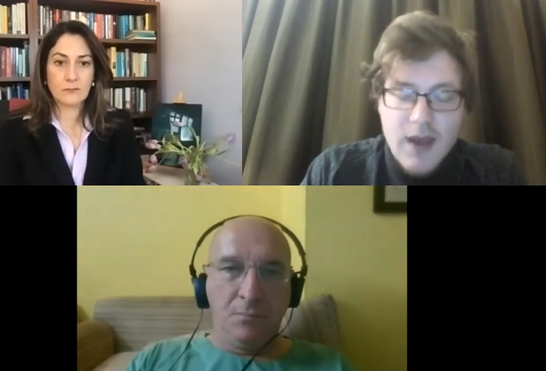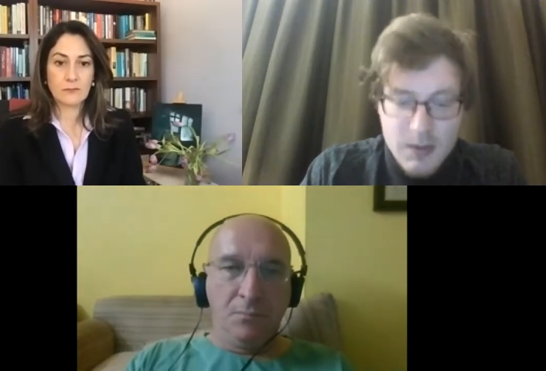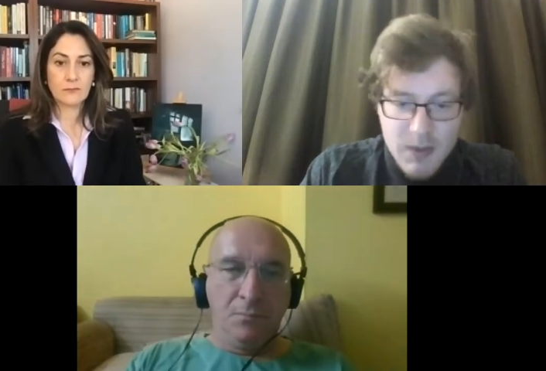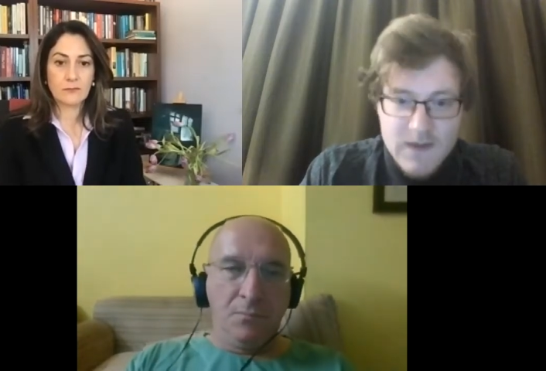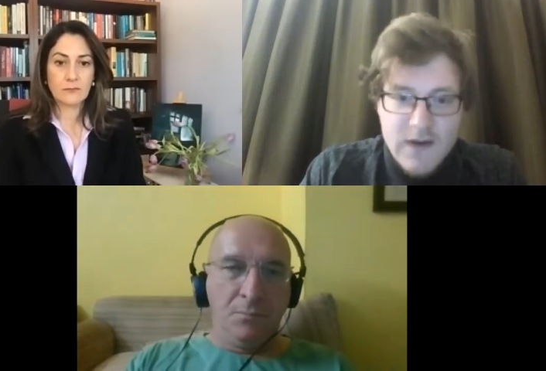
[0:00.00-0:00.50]

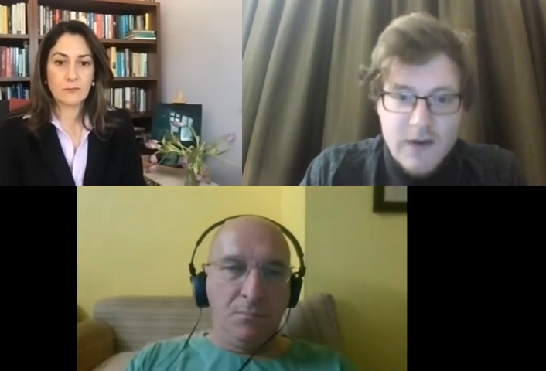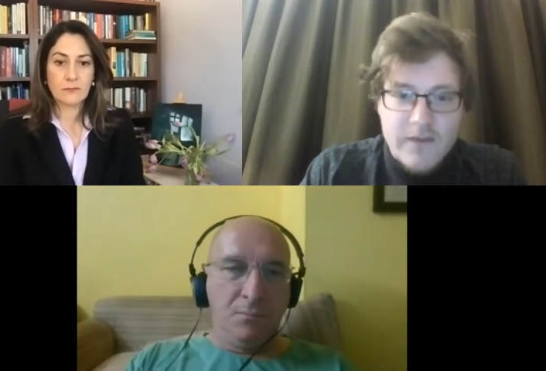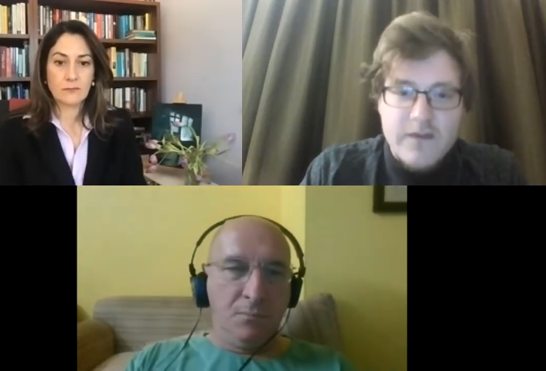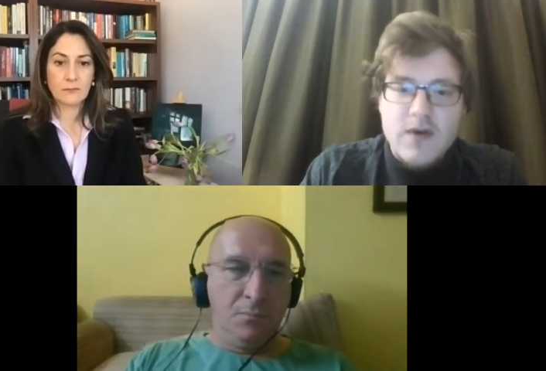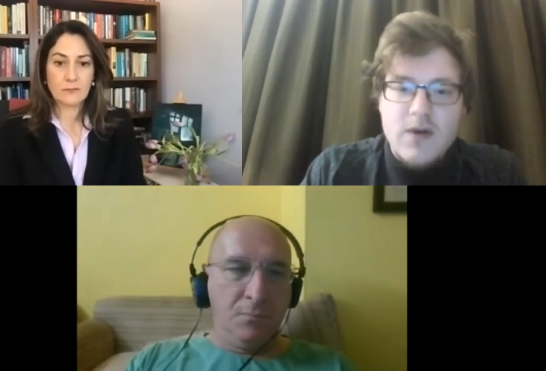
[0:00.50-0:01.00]
Speaker 1: and
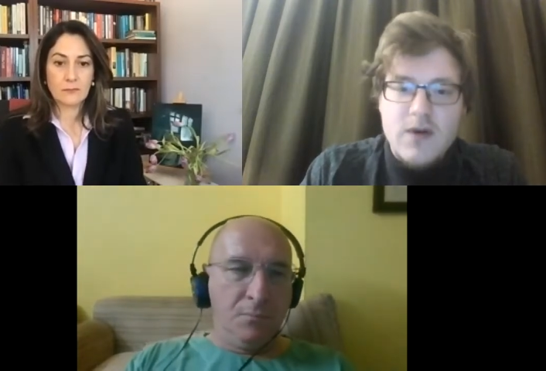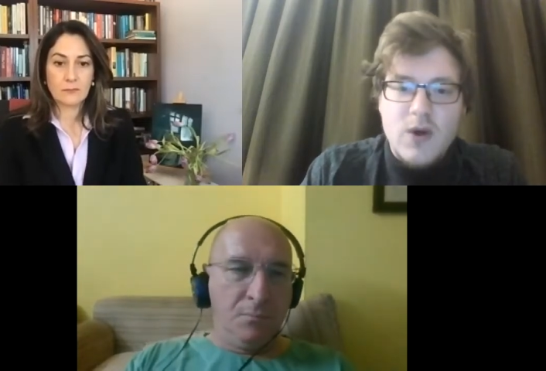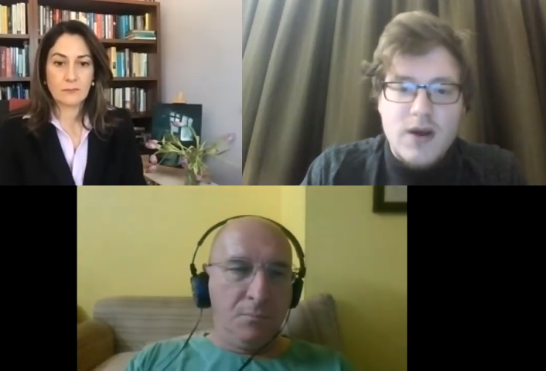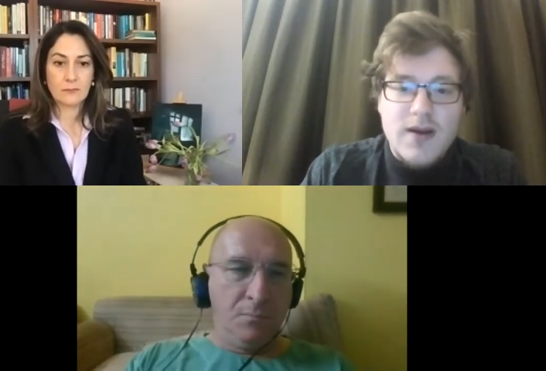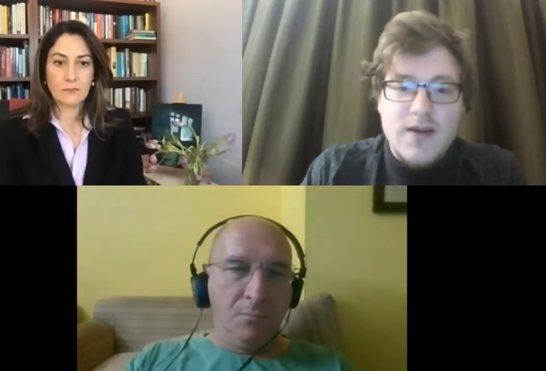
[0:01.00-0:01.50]
myself,
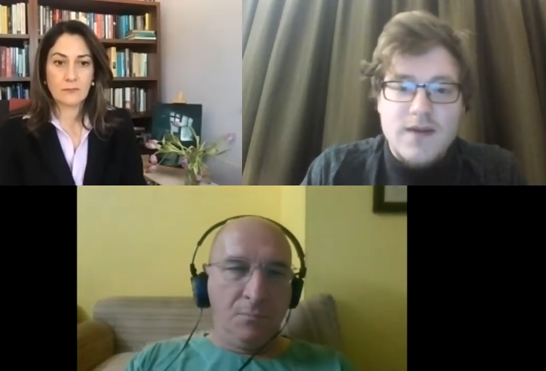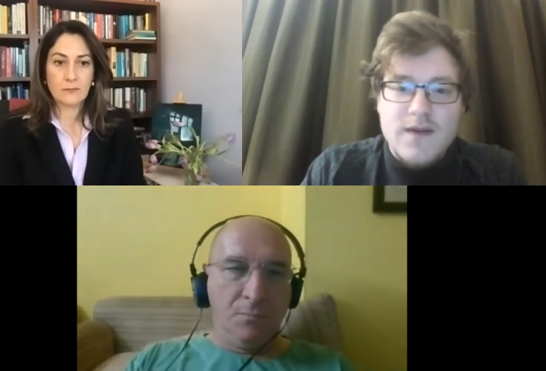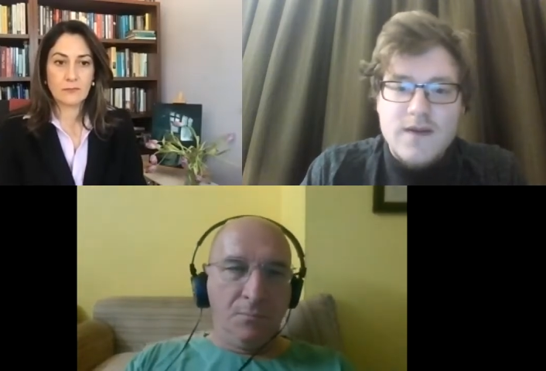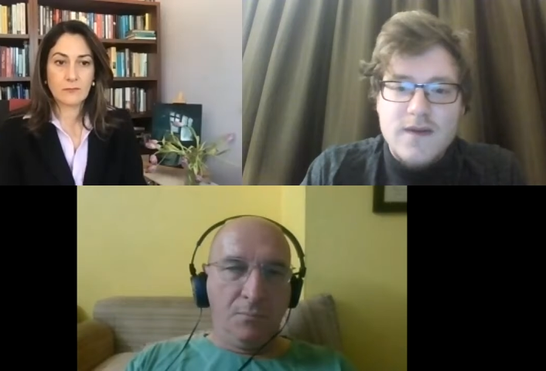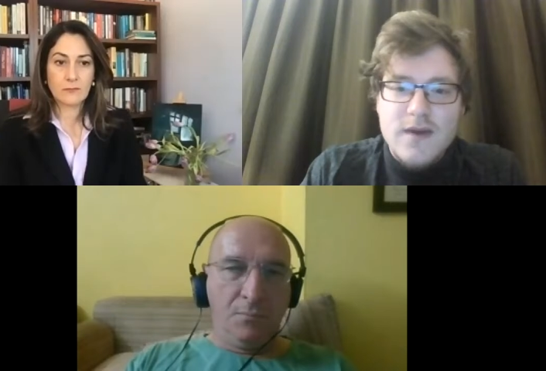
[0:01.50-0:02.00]
Rok
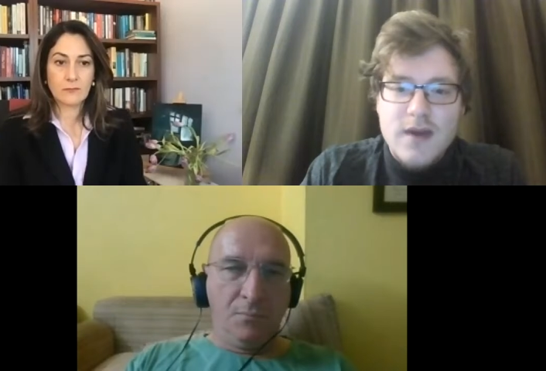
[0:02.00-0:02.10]
Kranjc.